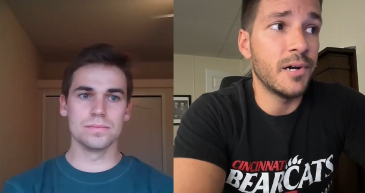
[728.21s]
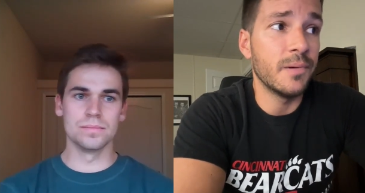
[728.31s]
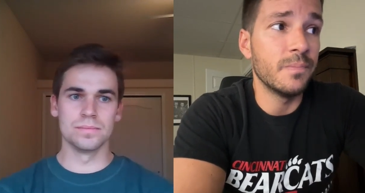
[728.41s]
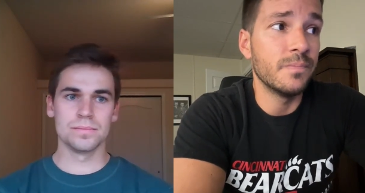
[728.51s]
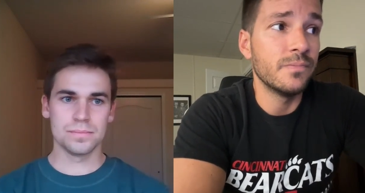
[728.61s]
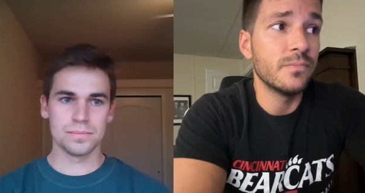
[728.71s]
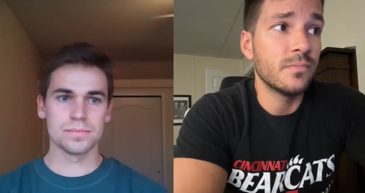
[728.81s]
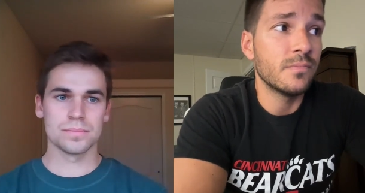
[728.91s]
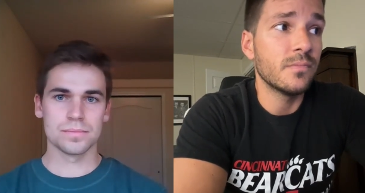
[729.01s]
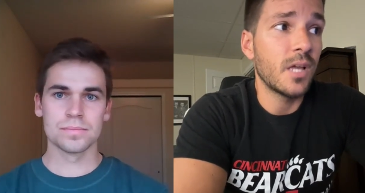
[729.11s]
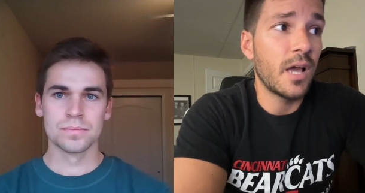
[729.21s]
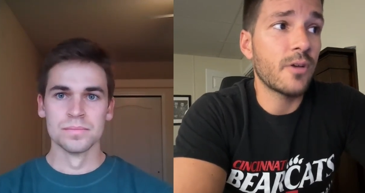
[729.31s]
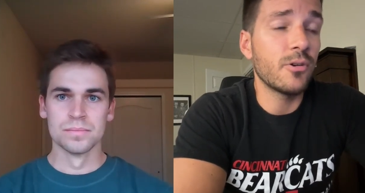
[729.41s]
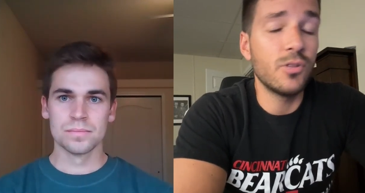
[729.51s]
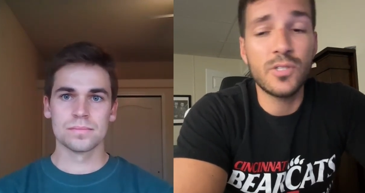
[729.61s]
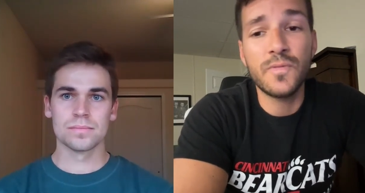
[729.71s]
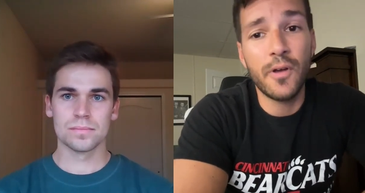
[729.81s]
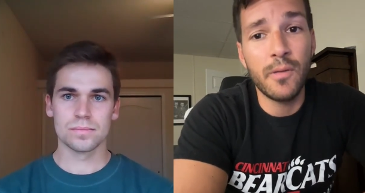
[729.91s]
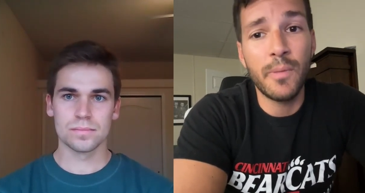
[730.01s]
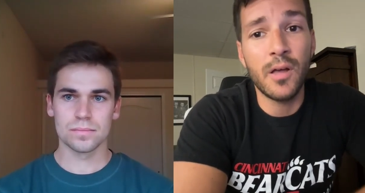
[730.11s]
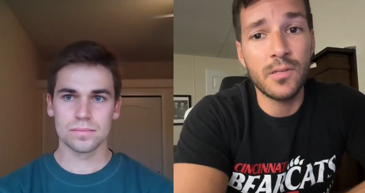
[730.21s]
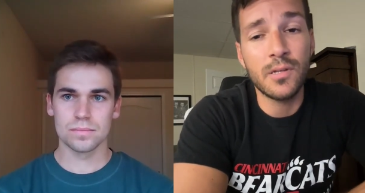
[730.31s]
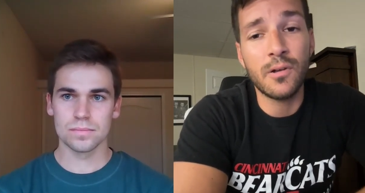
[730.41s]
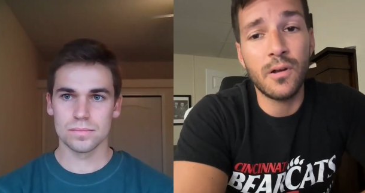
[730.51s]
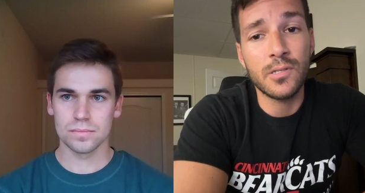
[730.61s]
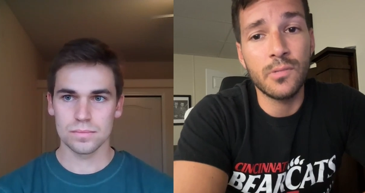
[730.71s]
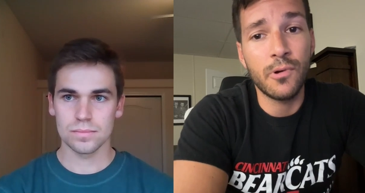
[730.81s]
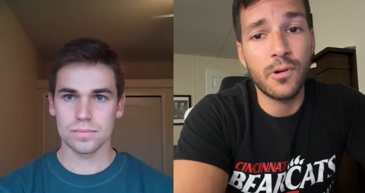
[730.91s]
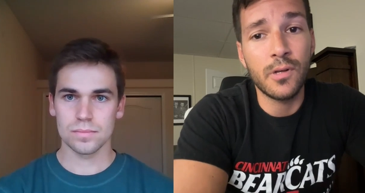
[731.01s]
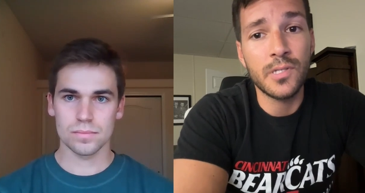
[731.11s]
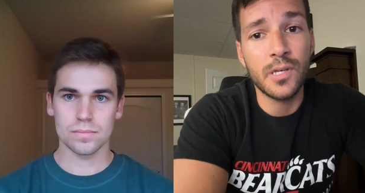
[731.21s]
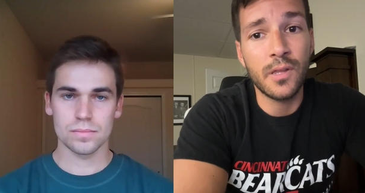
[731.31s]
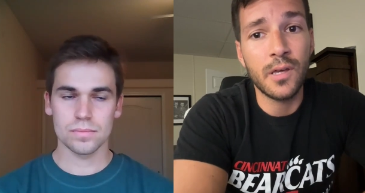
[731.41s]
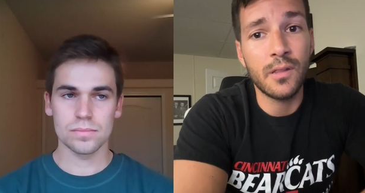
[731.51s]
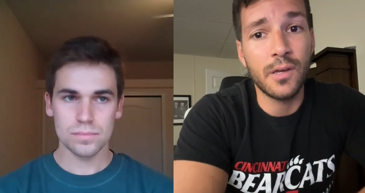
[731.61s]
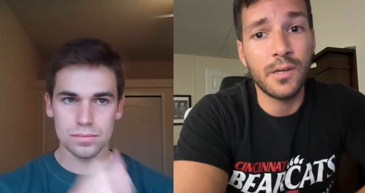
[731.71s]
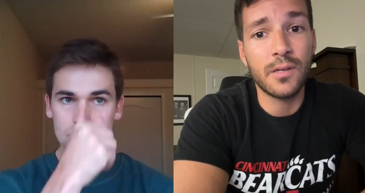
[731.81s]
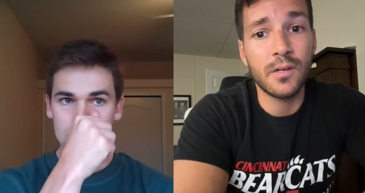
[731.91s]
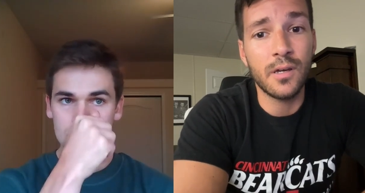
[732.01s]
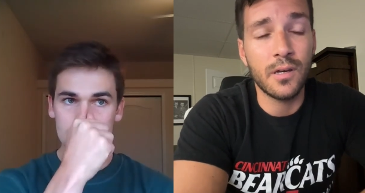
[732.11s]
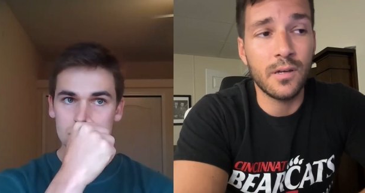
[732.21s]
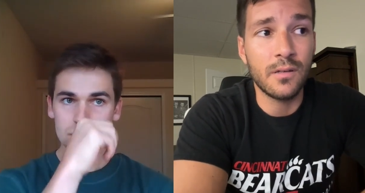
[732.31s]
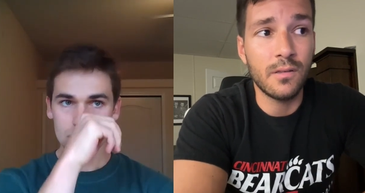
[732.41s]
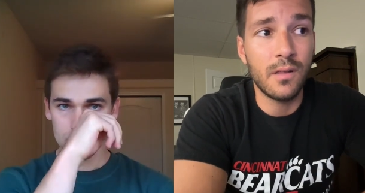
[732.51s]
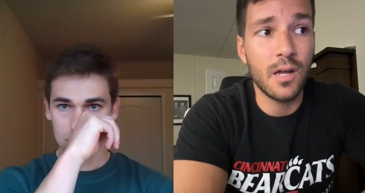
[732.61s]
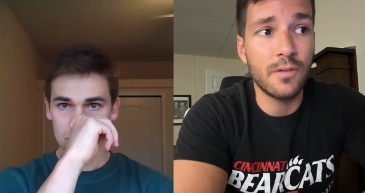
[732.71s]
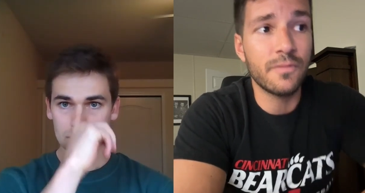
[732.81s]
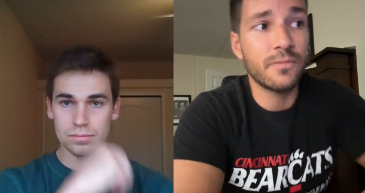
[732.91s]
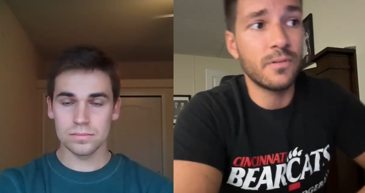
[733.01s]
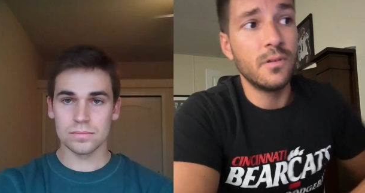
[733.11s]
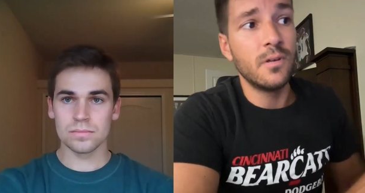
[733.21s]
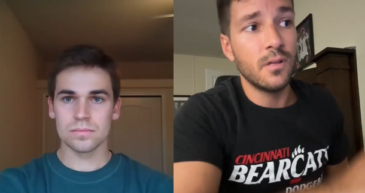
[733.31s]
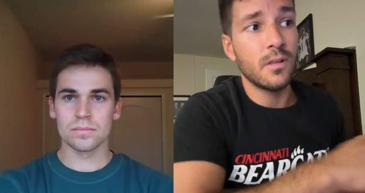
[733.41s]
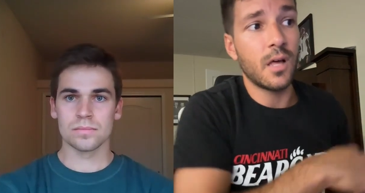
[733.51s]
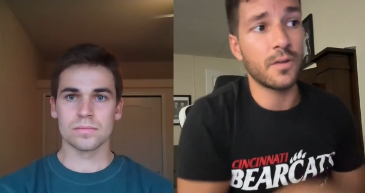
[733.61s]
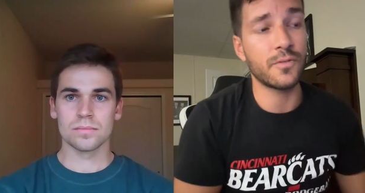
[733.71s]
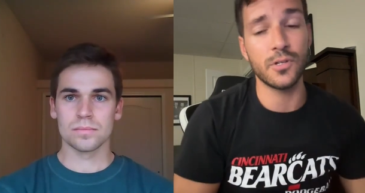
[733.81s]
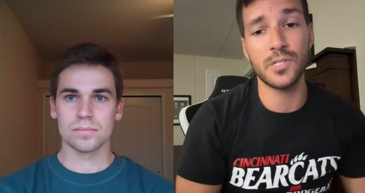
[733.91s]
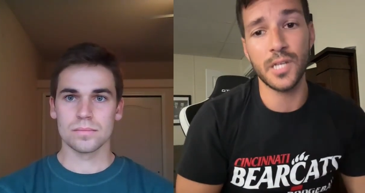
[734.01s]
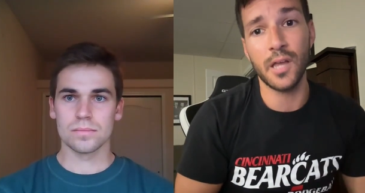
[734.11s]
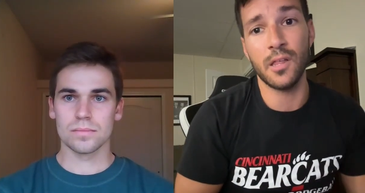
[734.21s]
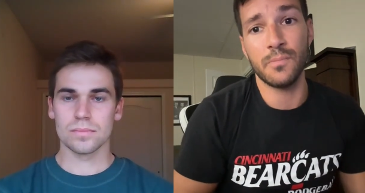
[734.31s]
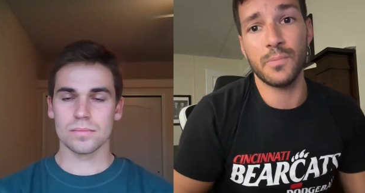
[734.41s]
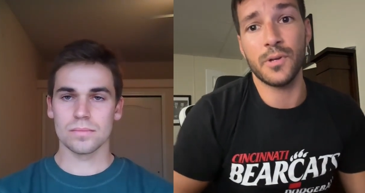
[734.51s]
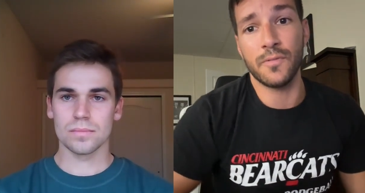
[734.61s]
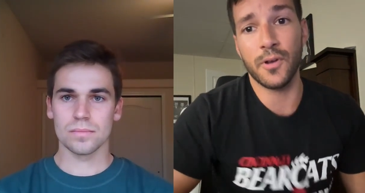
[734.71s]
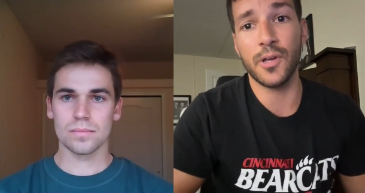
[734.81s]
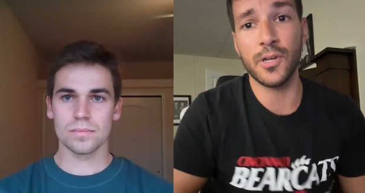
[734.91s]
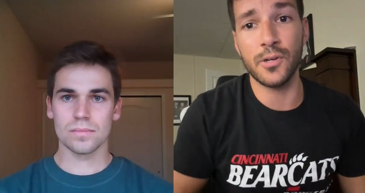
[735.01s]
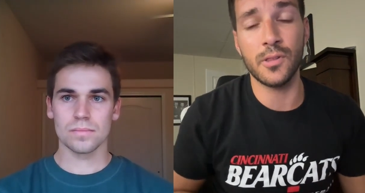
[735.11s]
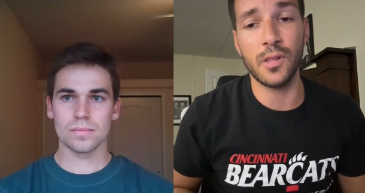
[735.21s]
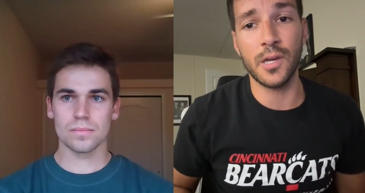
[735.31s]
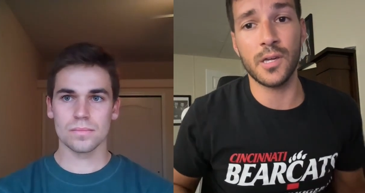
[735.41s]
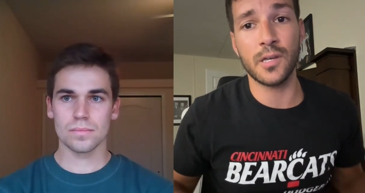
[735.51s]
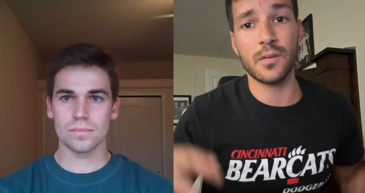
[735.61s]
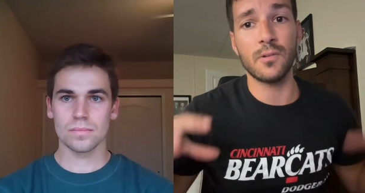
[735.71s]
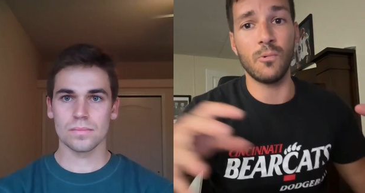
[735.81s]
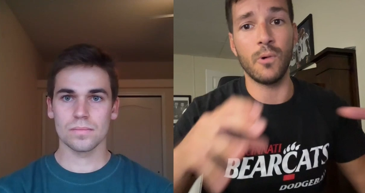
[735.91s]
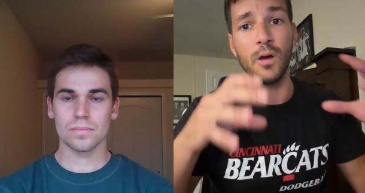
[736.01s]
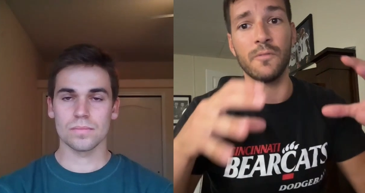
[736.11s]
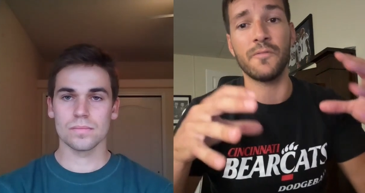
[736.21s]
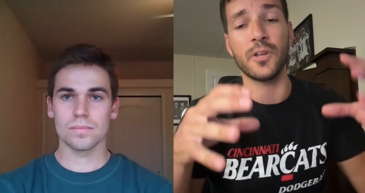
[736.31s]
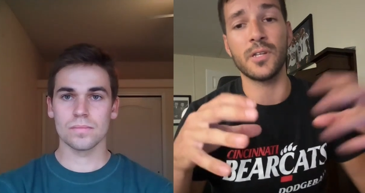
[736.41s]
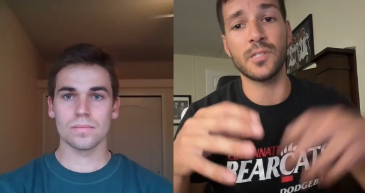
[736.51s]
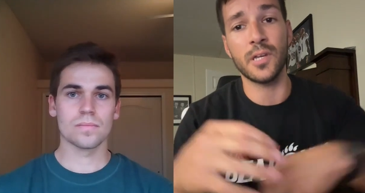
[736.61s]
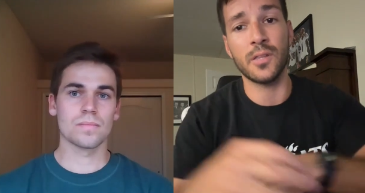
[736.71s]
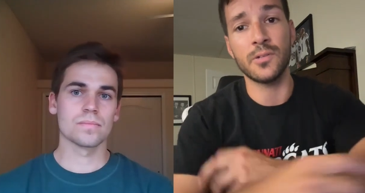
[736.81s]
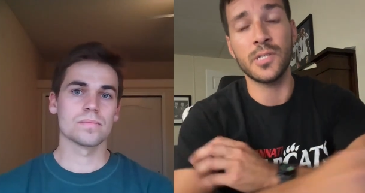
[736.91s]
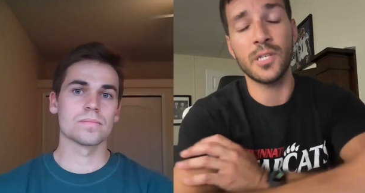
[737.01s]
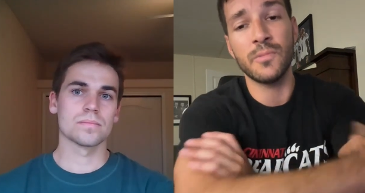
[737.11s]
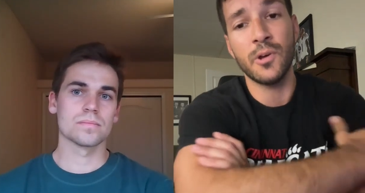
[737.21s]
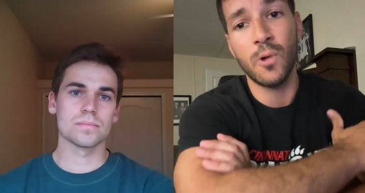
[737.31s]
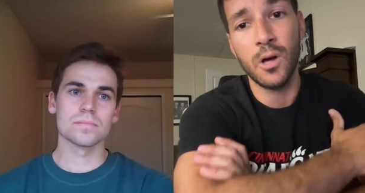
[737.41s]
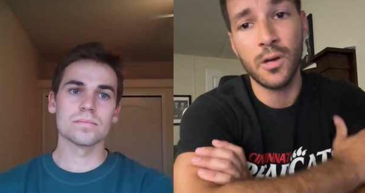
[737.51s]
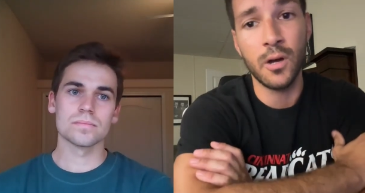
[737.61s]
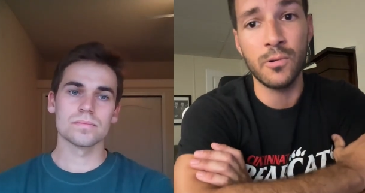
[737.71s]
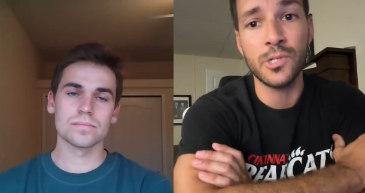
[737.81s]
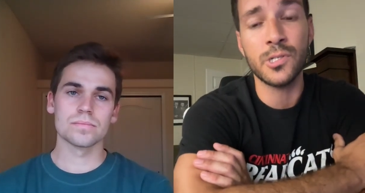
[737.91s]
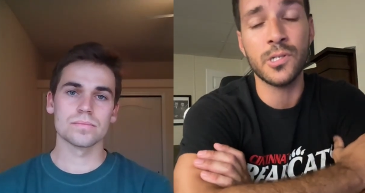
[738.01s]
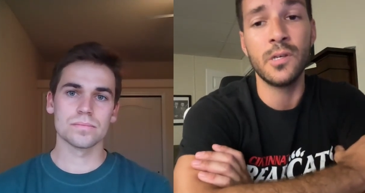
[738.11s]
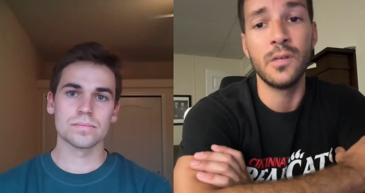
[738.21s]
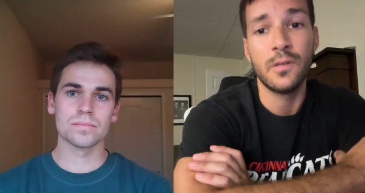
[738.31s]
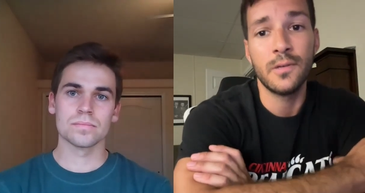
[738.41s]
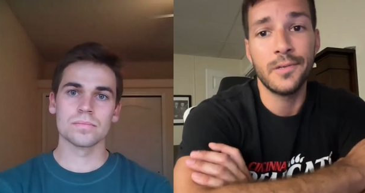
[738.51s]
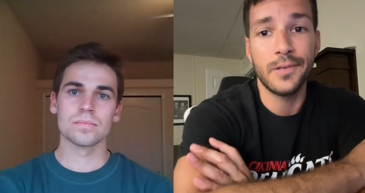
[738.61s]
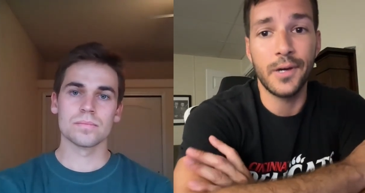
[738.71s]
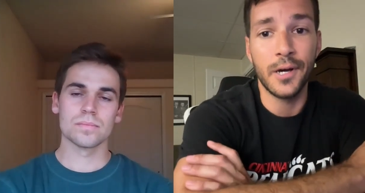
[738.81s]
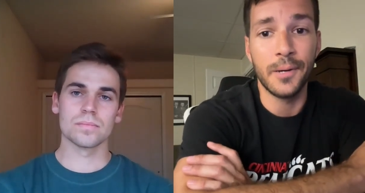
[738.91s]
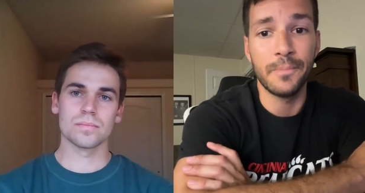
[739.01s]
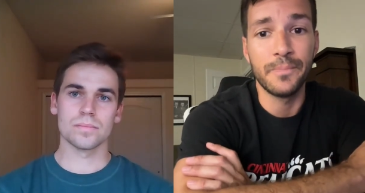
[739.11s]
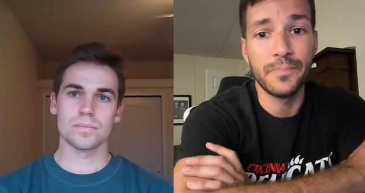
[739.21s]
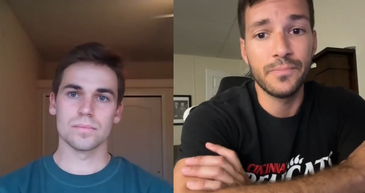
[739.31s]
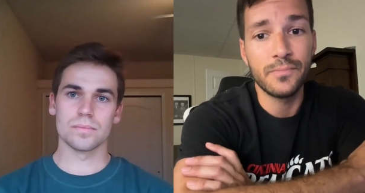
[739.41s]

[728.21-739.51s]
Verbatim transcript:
Speaker 1: Um, Akron looked very balanced across the board. I'll say that. Like uh, a lot of a lot of good talent, but a very good like well fitting together team. They're well coached. Um,